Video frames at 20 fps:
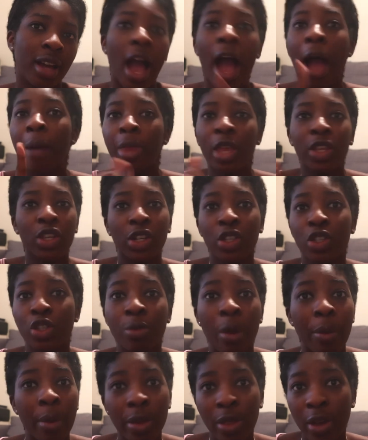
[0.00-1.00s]
I'm not talking to
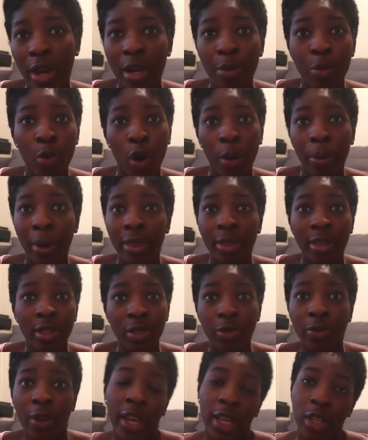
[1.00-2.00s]
my brother anymore about
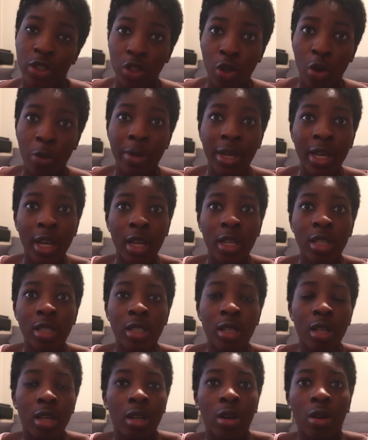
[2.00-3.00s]
this fucking show
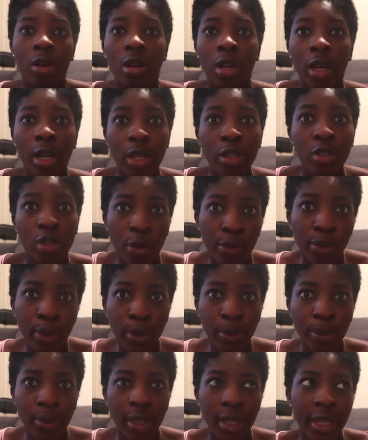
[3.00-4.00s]
because he's so
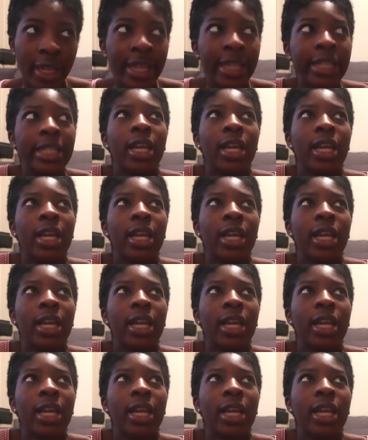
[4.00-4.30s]
rude. He.